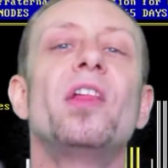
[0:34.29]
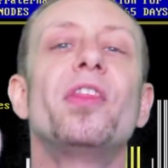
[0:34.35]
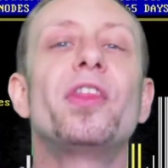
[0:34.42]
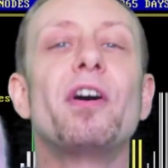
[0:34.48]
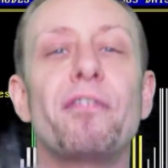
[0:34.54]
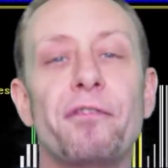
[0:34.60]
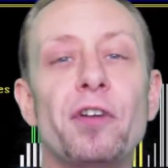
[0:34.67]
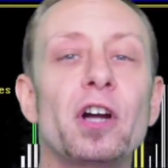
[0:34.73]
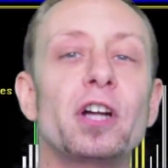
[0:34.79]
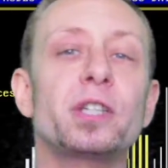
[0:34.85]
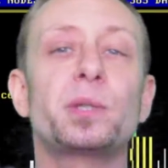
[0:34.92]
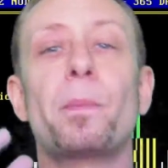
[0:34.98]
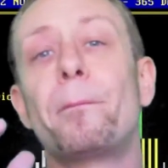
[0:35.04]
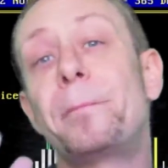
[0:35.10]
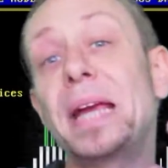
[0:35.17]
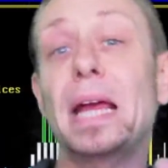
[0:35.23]
The
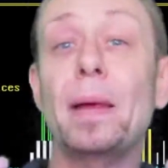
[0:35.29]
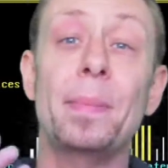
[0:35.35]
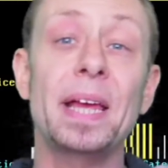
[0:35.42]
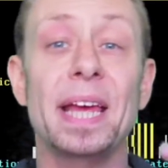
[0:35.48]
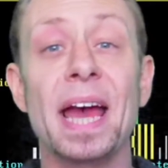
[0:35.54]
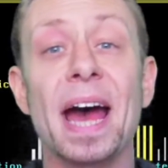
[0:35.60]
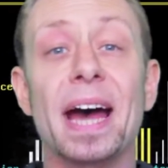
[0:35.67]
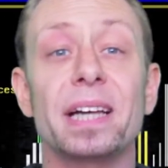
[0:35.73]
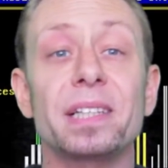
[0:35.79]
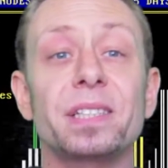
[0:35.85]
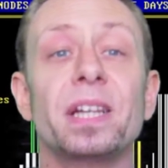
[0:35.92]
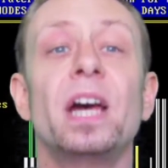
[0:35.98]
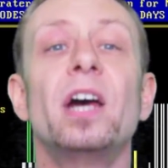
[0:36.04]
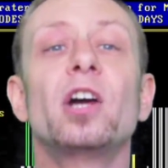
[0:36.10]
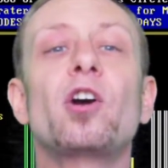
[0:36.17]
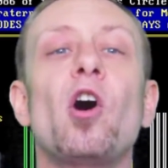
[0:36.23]
first
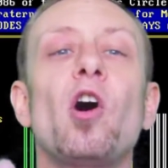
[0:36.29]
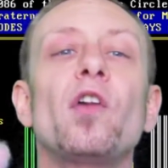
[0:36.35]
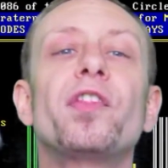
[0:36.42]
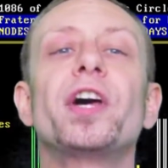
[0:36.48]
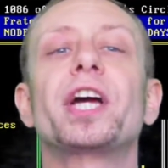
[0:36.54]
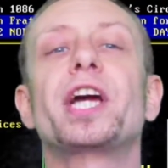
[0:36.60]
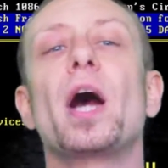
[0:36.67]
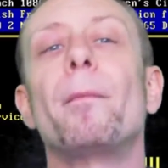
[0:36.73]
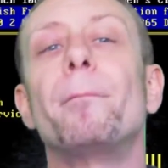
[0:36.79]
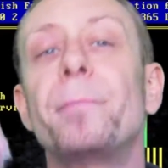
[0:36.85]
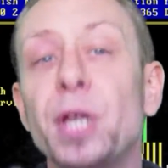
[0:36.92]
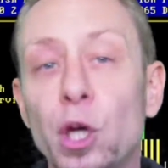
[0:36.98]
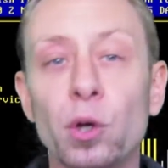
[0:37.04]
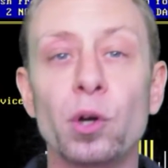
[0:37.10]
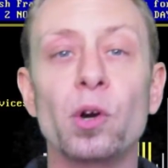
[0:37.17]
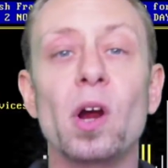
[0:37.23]
BBS, called the
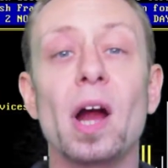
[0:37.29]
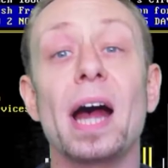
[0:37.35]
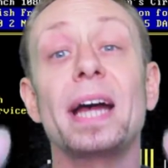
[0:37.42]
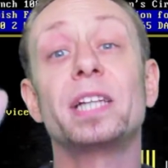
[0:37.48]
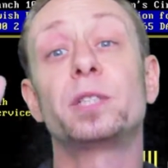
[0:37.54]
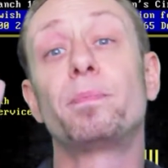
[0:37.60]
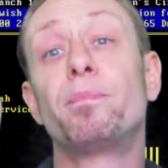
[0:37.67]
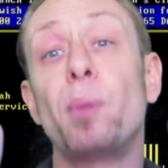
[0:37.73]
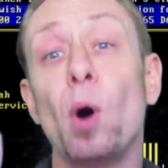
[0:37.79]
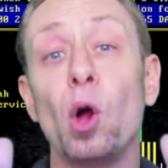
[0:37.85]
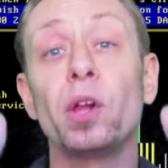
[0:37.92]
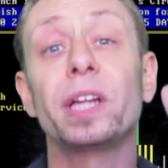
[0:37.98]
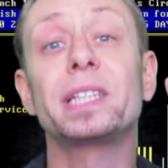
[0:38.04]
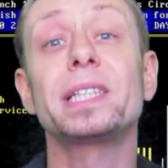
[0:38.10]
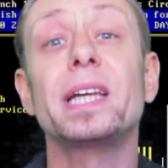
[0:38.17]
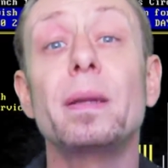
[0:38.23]
Computerized
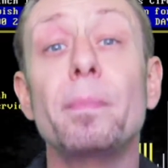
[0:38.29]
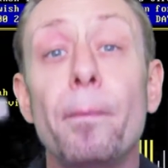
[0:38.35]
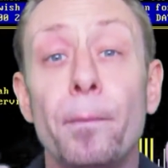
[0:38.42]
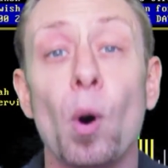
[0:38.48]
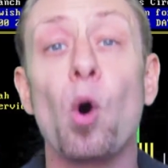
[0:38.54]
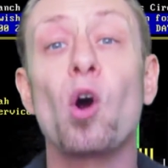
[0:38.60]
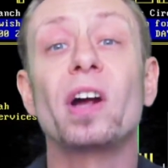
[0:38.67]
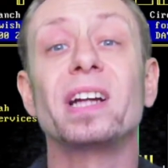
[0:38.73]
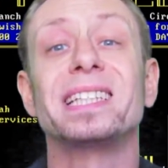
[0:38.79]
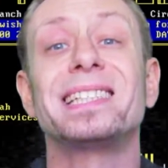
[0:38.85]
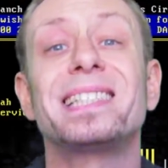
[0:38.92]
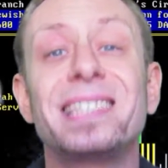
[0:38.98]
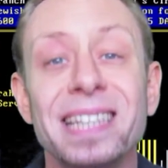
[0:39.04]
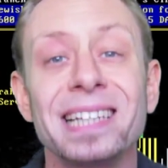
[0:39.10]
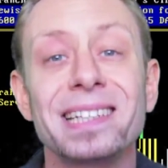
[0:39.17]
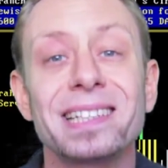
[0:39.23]
Bulletin Board
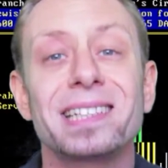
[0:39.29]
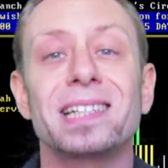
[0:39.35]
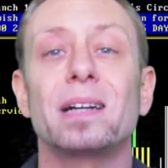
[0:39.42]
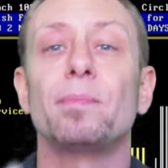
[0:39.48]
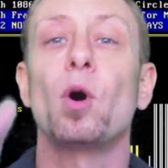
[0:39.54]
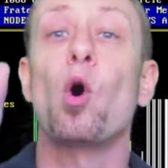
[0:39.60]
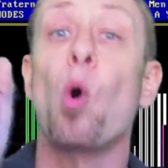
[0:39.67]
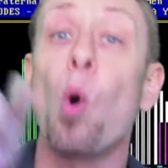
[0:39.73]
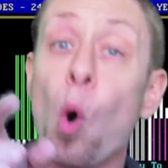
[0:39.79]
System,